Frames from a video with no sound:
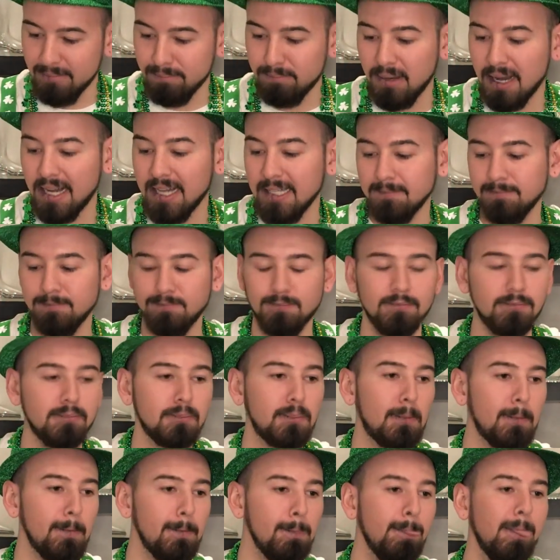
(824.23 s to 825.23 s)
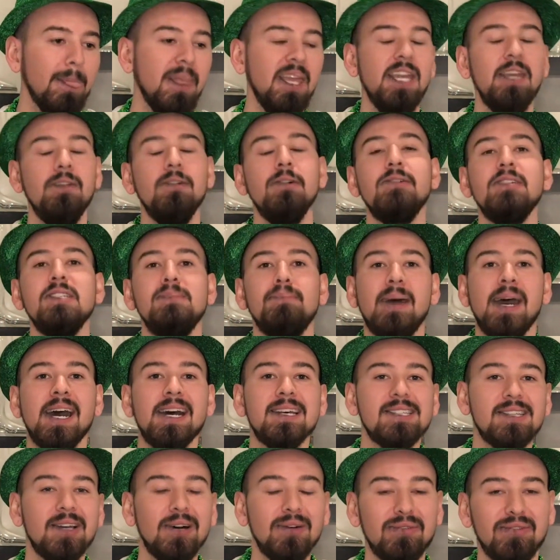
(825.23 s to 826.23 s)
But he would always
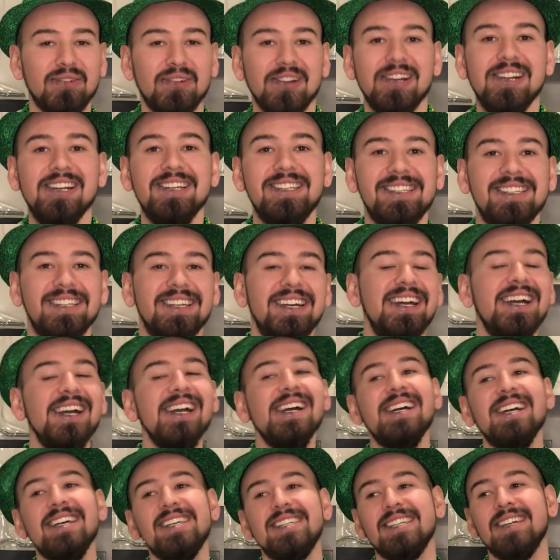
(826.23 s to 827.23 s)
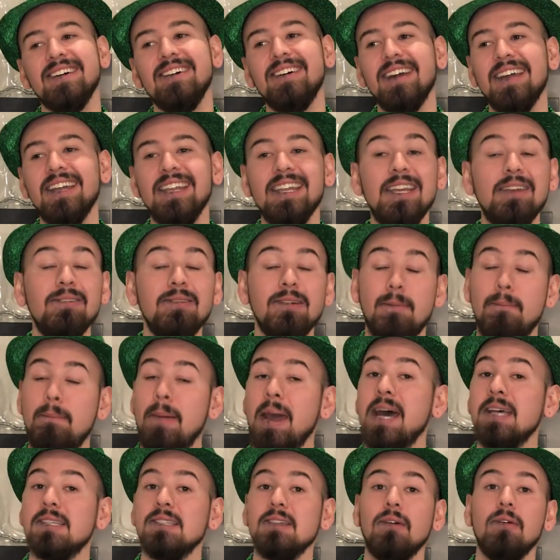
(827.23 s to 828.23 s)
pass out first. And he would
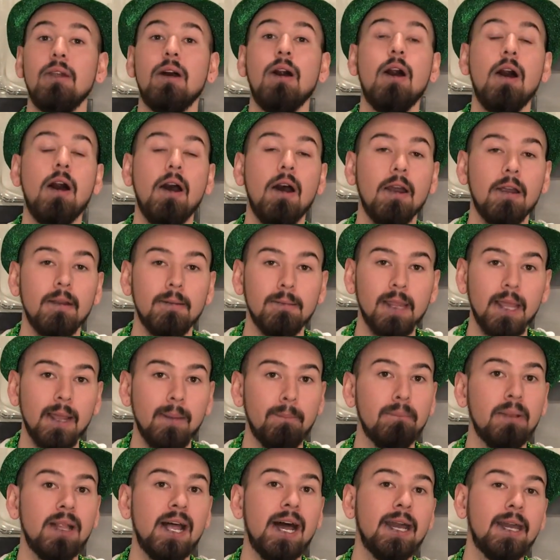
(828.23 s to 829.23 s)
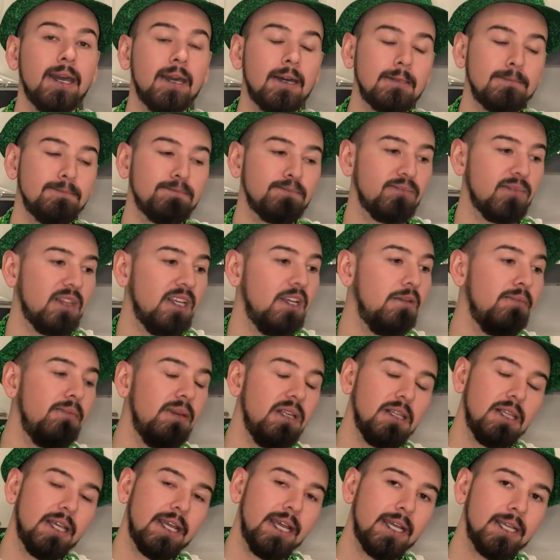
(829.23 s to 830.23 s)
pass out hard, like blackout. He'd
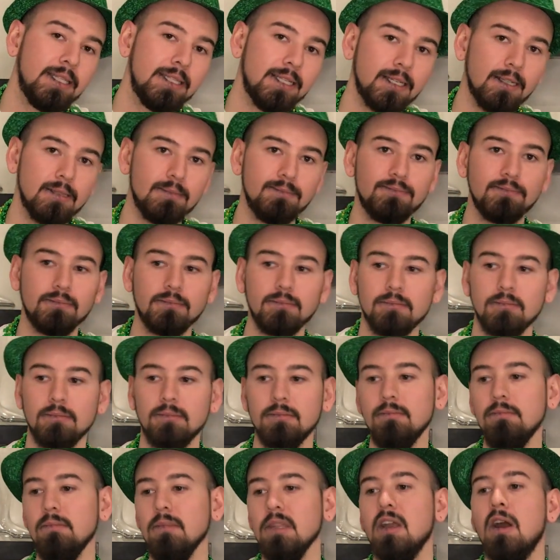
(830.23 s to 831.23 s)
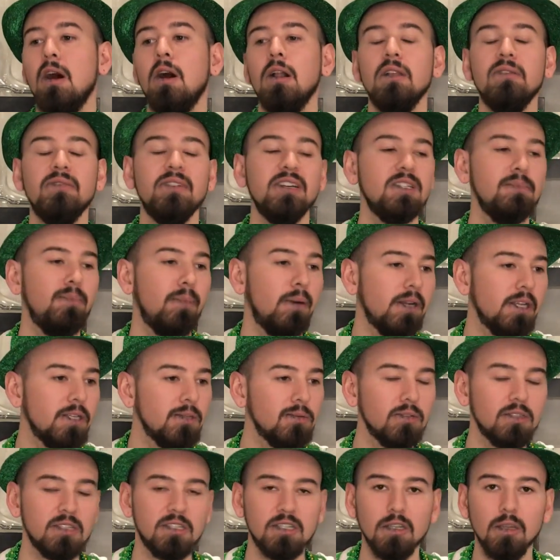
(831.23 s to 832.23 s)
be laying there. All of us
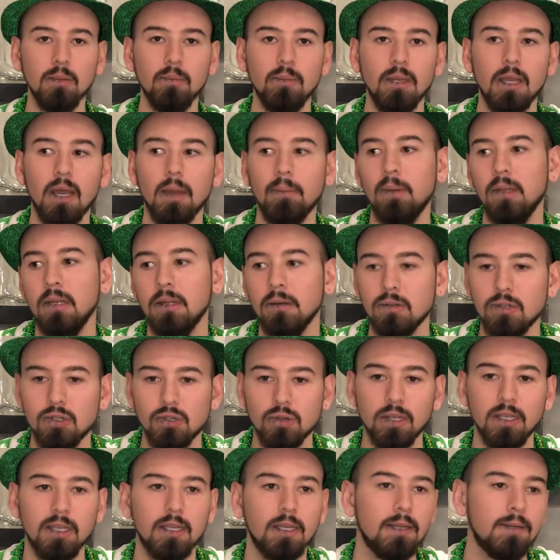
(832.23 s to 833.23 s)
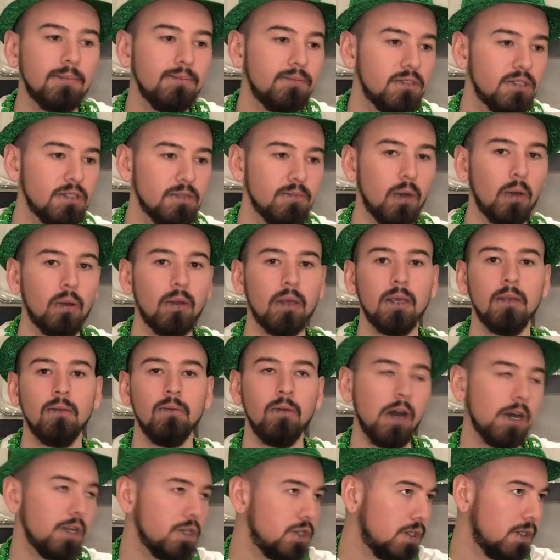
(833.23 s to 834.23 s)
buddies would still be up, drinking, smoking,
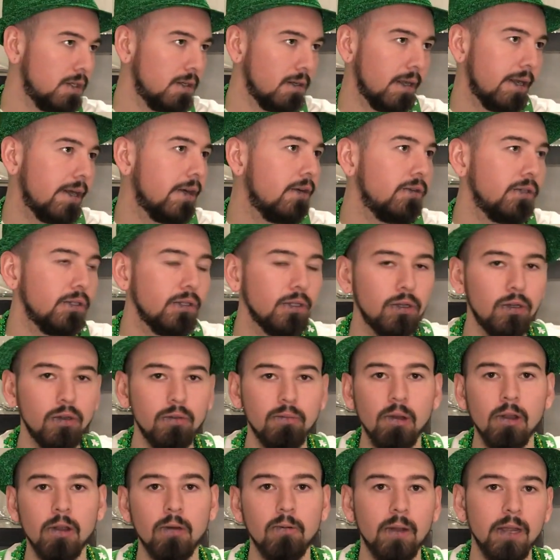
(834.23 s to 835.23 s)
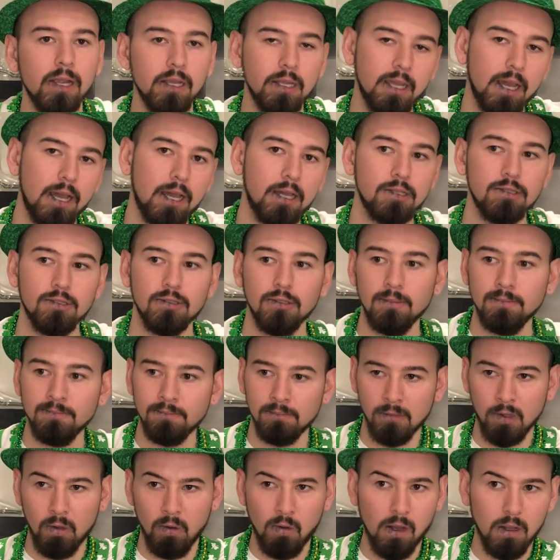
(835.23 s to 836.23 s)
watching Harold and Kumar White Castle,
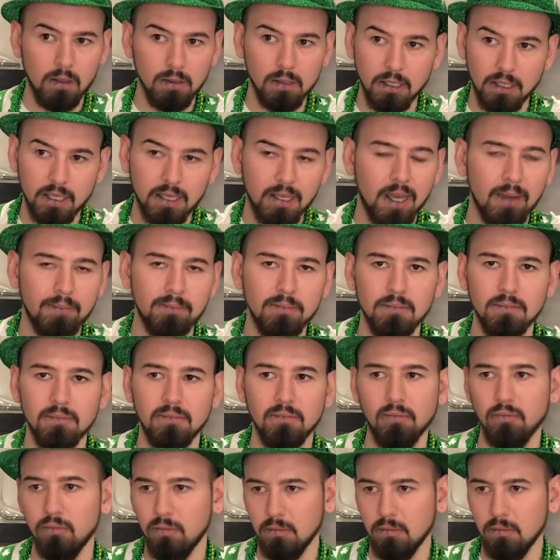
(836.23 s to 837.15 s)
looking up